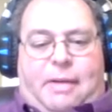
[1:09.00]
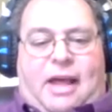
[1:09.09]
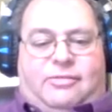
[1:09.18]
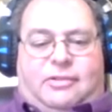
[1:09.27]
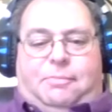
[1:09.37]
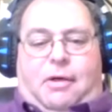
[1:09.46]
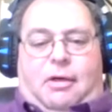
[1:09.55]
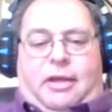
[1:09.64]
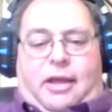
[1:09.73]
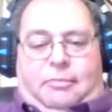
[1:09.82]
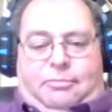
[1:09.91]
No, I,
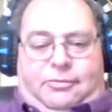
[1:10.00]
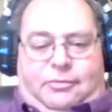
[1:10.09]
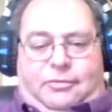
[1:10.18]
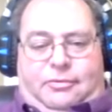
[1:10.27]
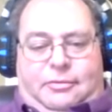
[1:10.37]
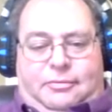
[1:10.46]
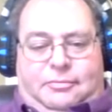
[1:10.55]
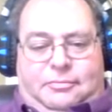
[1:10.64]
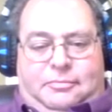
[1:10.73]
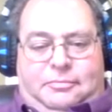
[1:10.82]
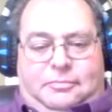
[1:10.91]
you know, it,
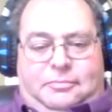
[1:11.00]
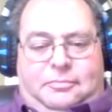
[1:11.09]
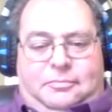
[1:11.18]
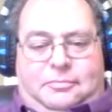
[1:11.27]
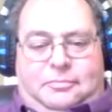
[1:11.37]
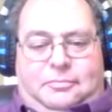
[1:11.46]
I've um, I